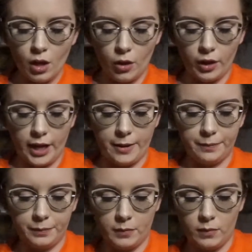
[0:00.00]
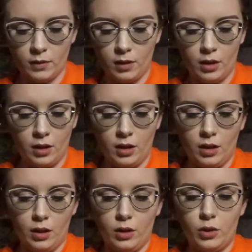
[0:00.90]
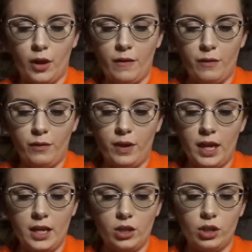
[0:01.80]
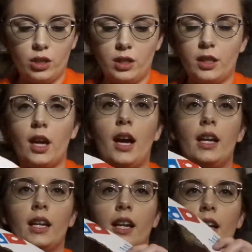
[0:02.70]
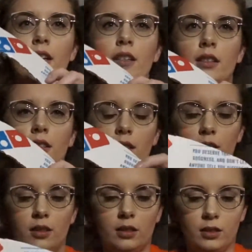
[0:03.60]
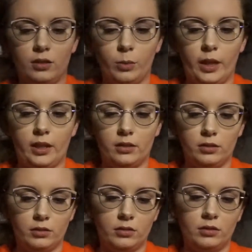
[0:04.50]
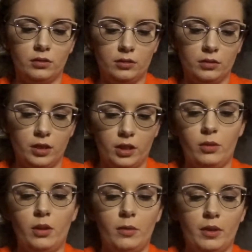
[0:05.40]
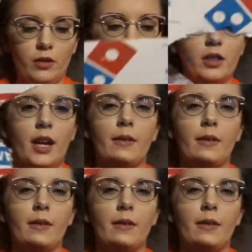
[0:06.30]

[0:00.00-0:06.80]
Okay. So I finished cutting it. Wait. Is that over here? Yeah.